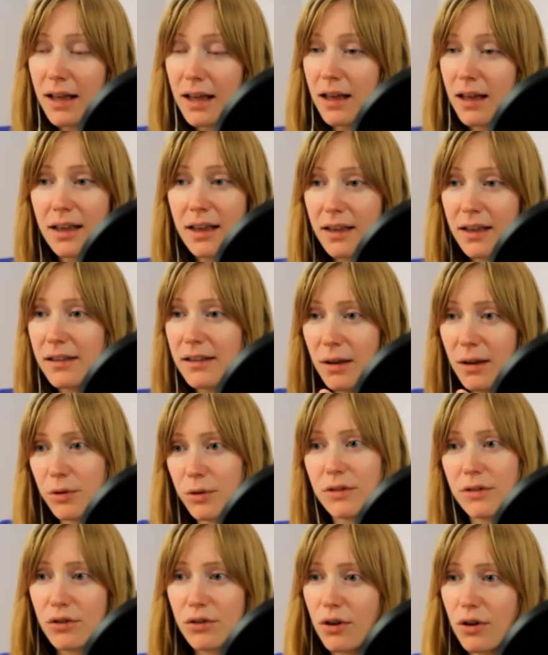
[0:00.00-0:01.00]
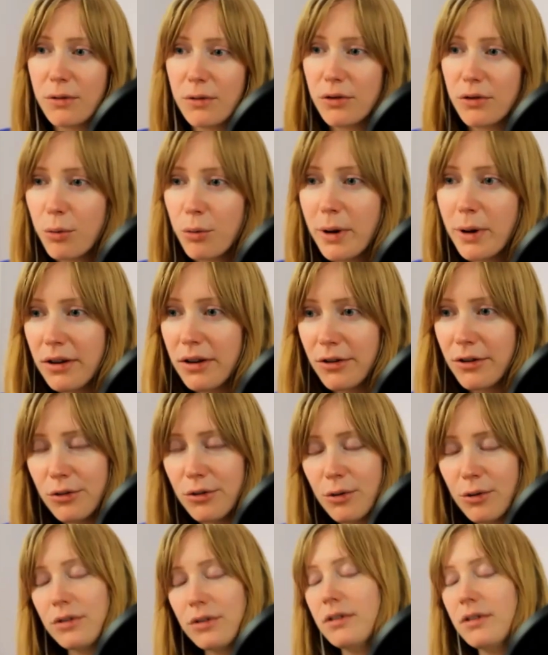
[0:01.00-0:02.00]
I guess I was I was 20 years
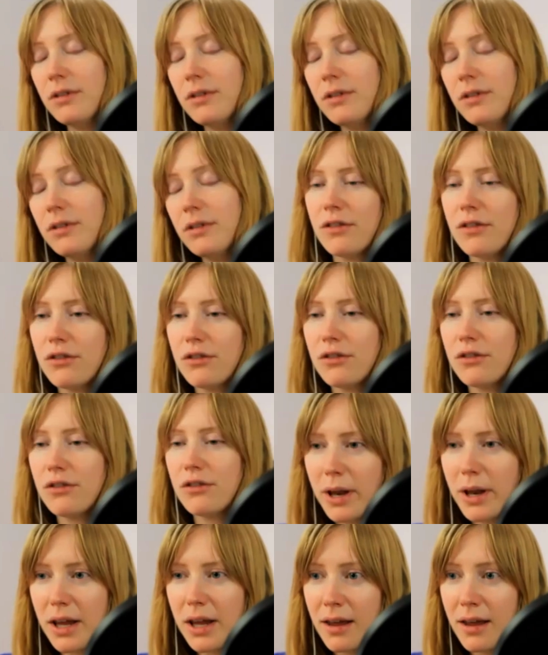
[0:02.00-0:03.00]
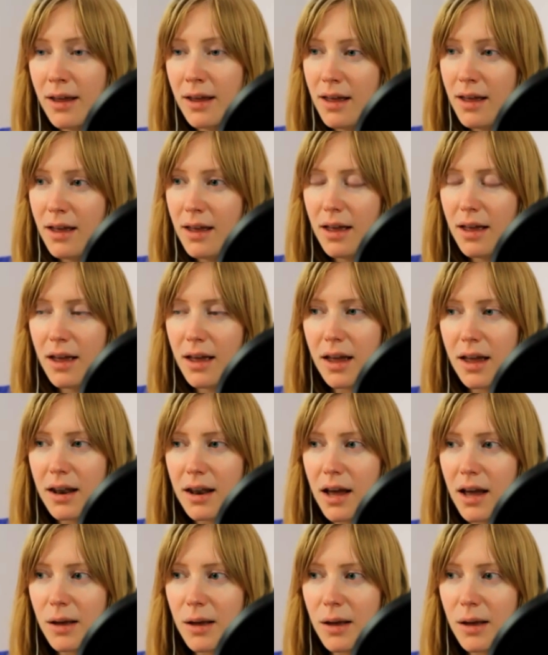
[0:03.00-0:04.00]
old. I just turned 20, and
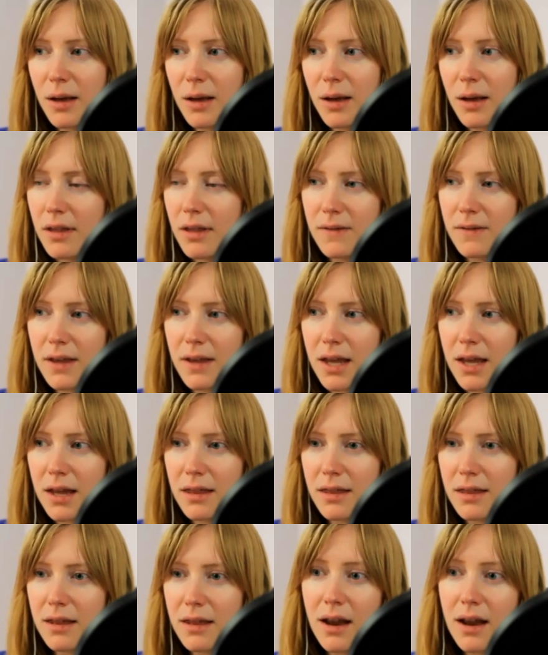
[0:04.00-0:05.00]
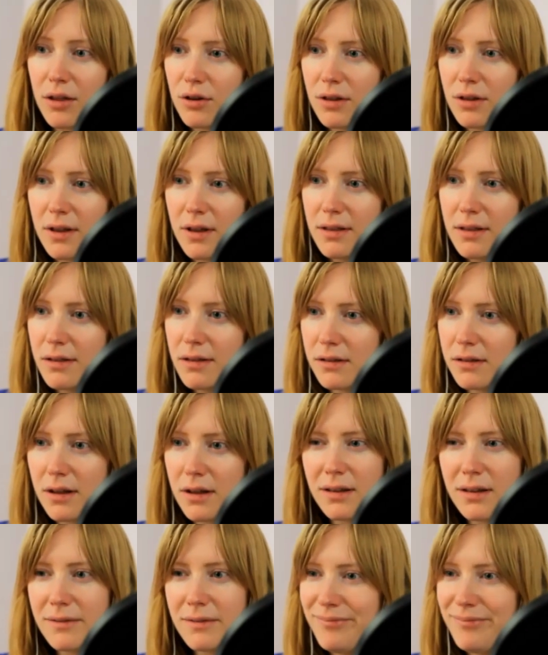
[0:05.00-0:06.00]
I was living in the Netherlands
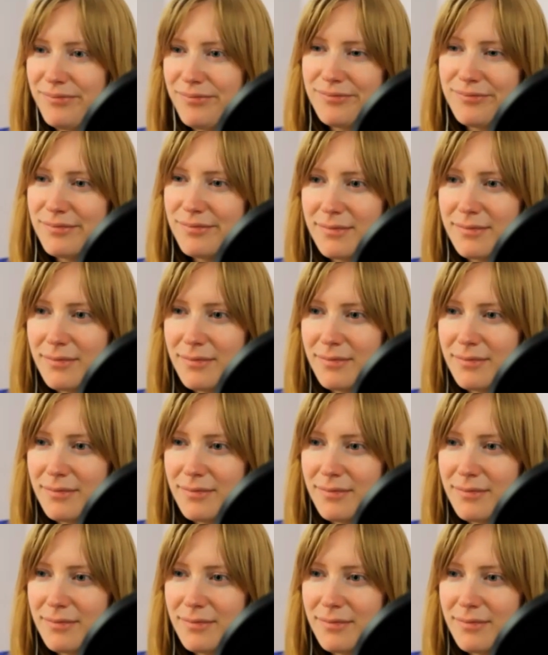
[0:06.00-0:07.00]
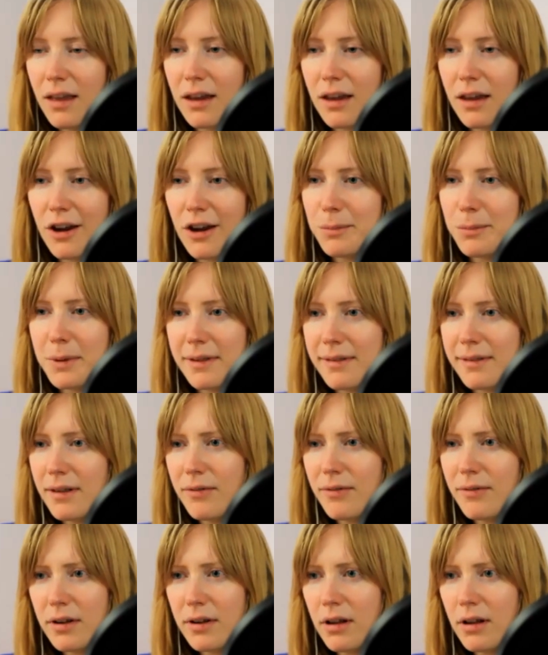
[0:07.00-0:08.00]
and not taking care of myself
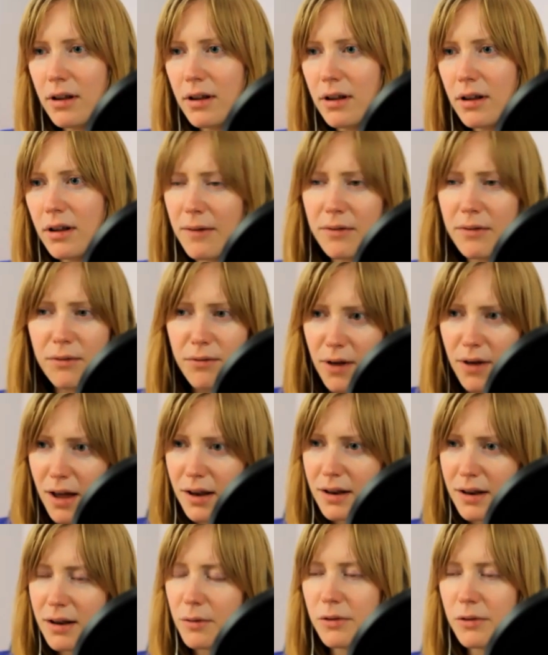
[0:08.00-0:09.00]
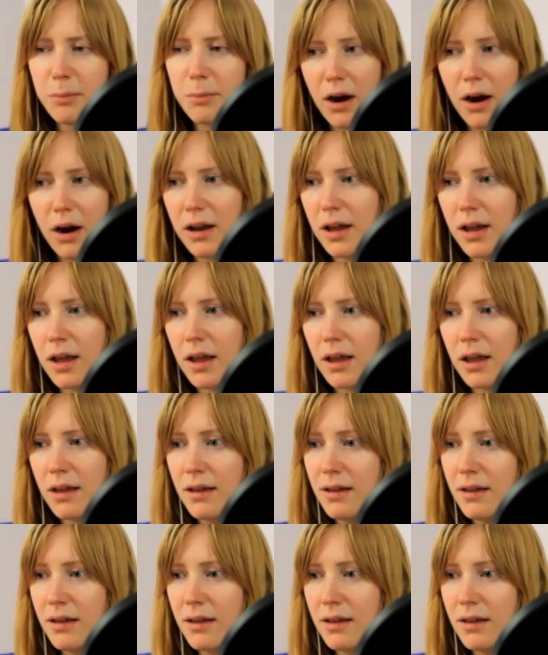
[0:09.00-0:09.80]
at all. I was having fun. I was partying.